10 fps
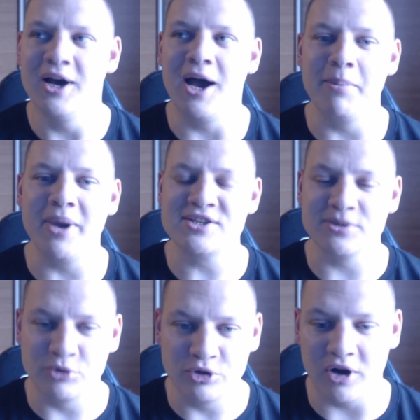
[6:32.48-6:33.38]
I made
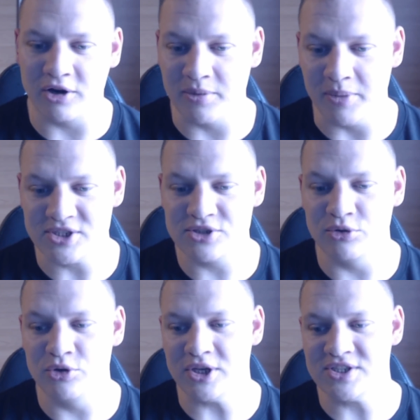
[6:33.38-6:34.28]
some good arguments.
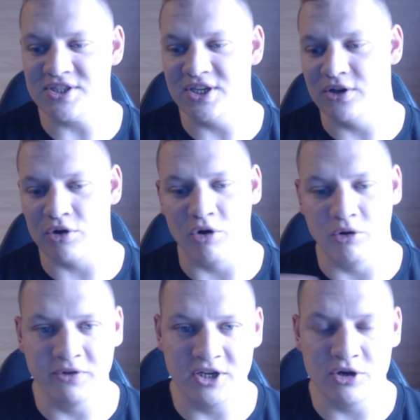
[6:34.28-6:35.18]
So you can see the
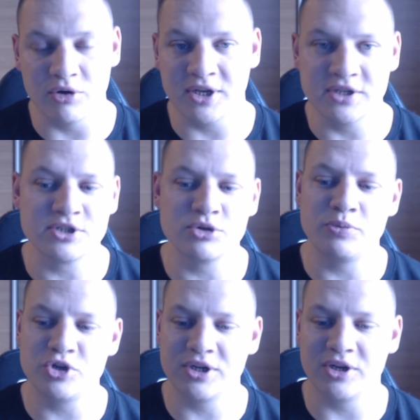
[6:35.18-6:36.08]
whole video in
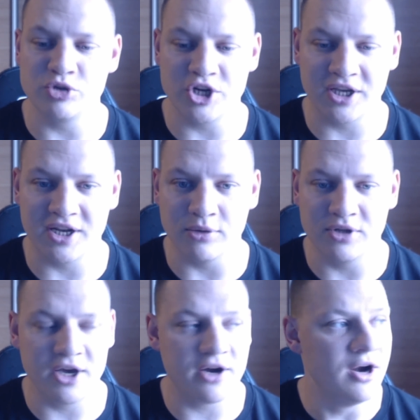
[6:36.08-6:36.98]
description. Go check it
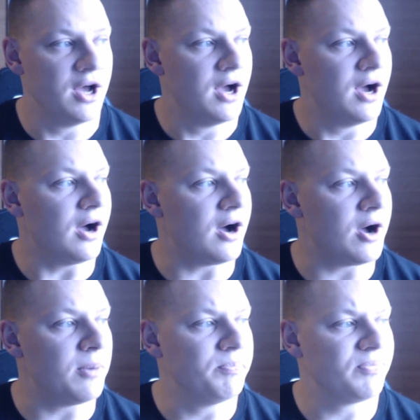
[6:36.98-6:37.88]
out there.
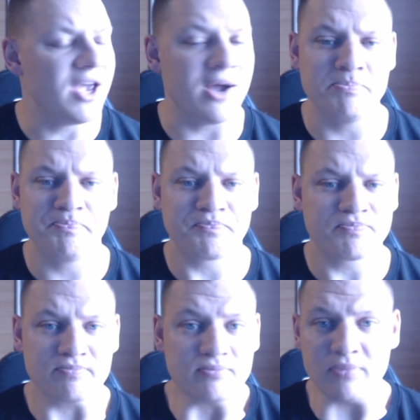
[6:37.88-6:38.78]
Yeah,
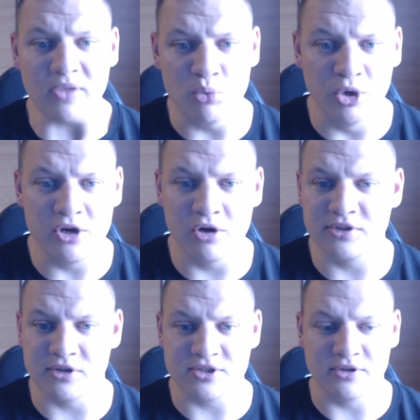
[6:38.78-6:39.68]
what are your
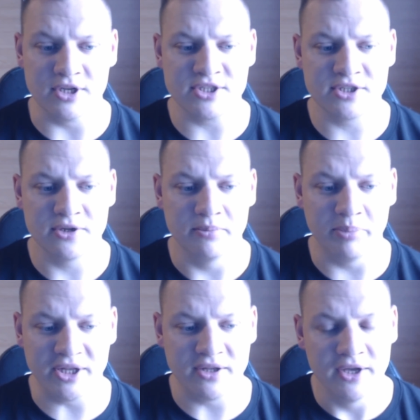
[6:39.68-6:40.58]
thoughts on this?
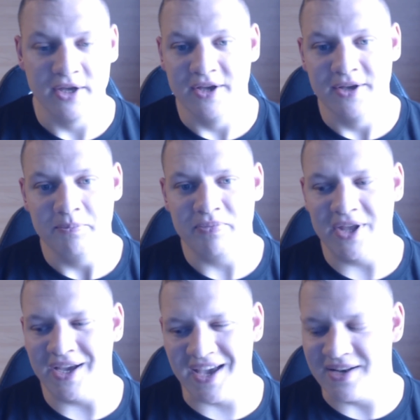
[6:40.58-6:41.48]
But
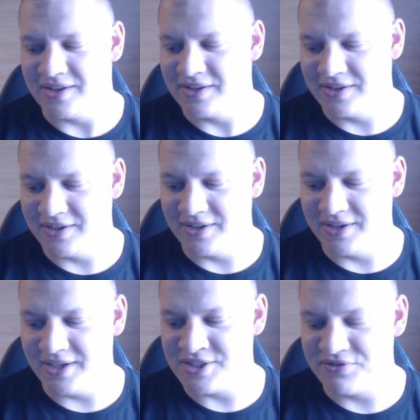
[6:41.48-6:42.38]
again,
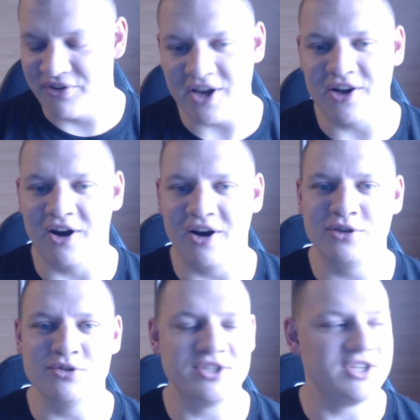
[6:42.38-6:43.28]
it's very
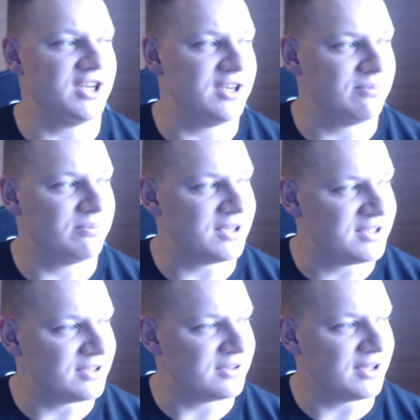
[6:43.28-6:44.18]
hard to see
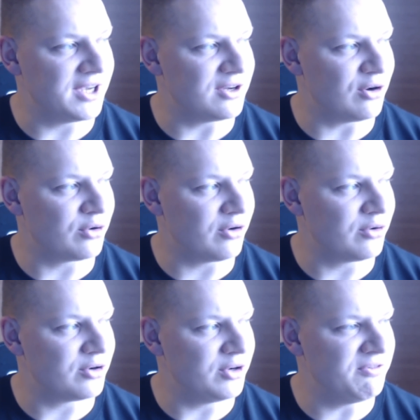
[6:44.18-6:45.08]
that, like,
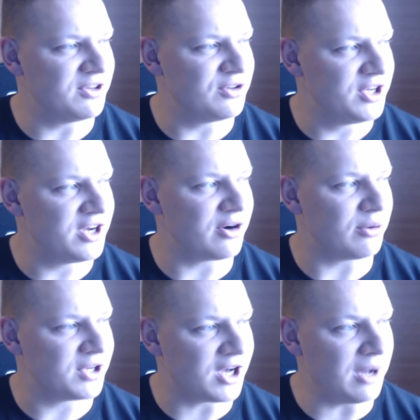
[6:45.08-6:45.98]
or even to hear
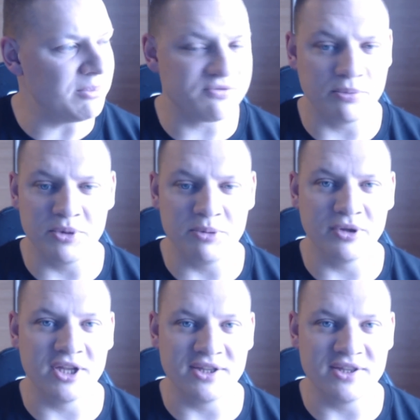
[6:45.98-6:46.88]
of the comments from
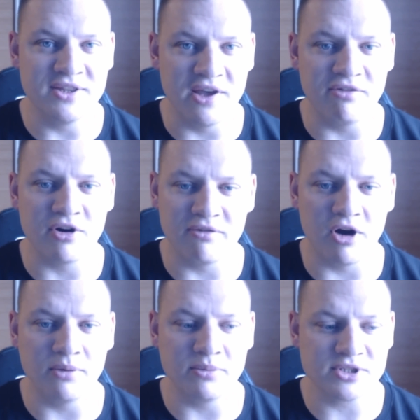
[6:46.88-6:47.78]
people that never have
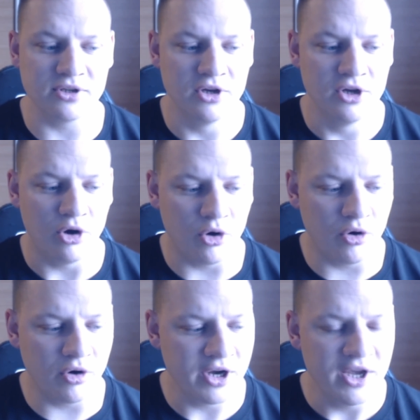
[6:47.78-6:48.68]
arm wrestled,
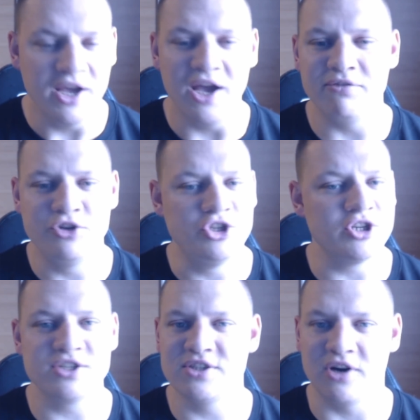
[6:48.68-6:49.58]
or have
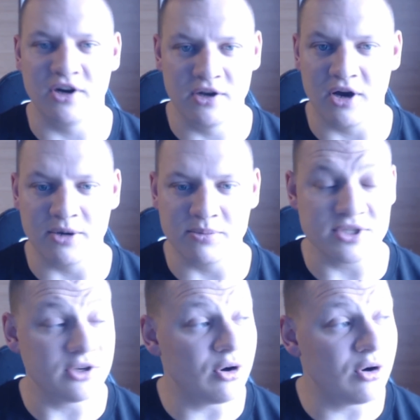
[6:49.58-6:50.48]
just started arm
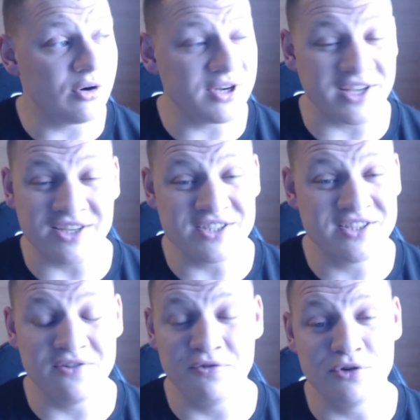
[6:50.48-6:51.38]
wrestling, or they
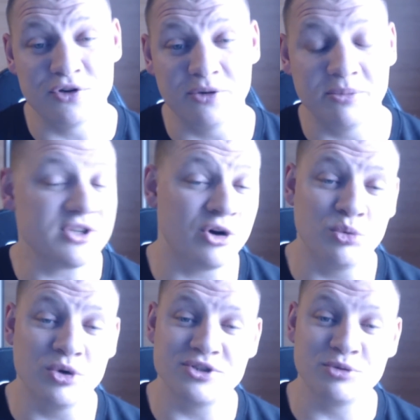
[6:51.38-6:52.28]
just did few tournaments or
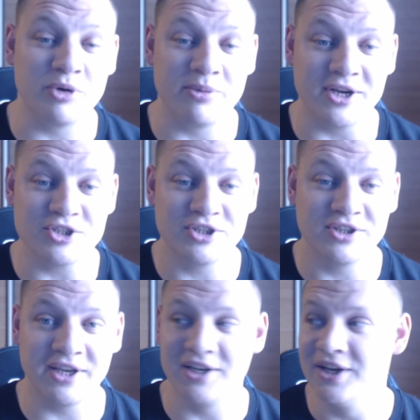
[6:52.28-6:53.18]
one super match.
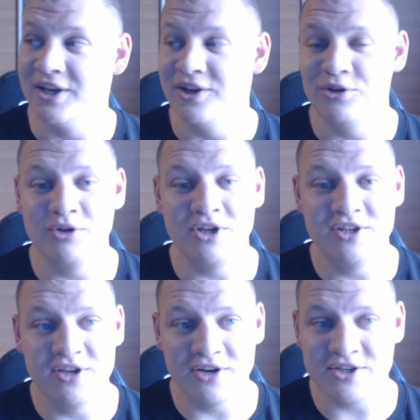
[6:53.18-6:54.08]
Like, you
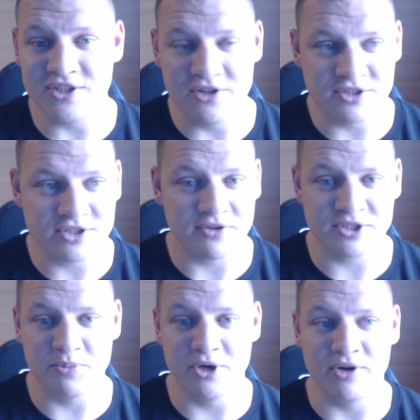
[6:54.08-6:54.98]
need years and years of
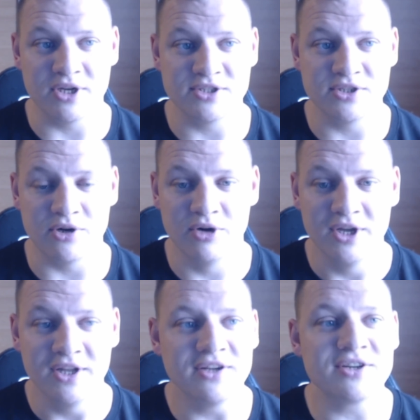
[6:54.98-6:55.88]
experience. You know,
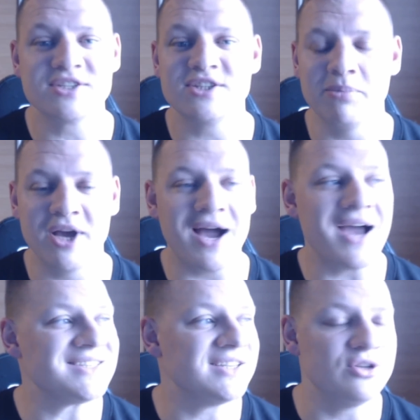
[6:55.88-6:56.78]
there are some
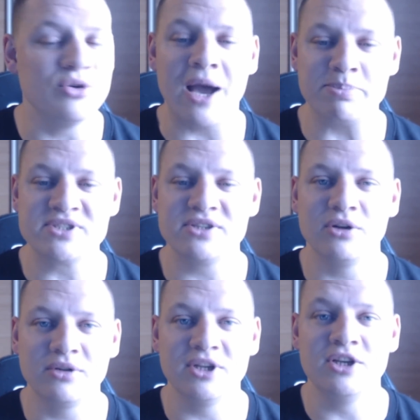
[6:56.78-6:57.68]
guys that you
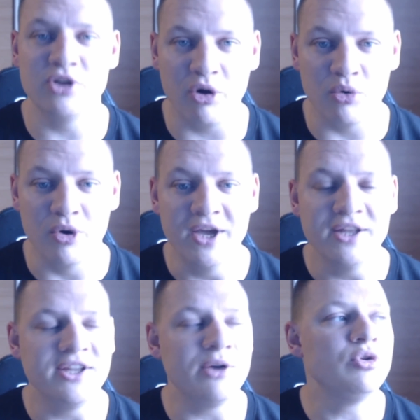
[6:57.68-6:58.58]
absolutely know
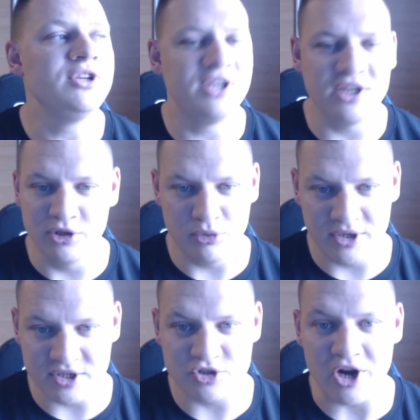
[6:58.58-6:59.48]
they would kill you
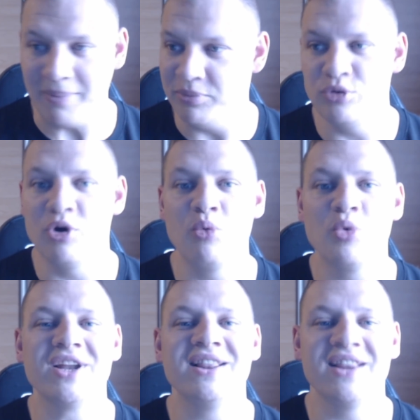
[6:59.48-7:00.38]
in a strap. You don't
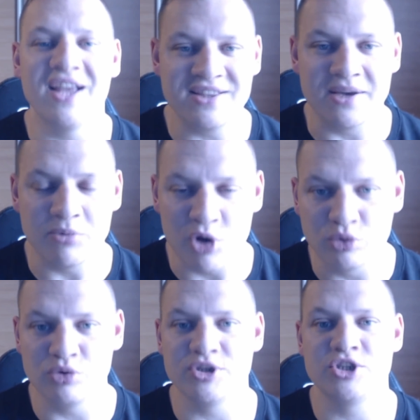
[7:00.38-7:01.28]
want to let them
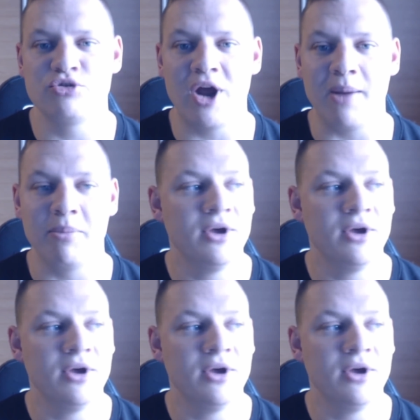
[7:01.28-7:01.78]
go to a strap.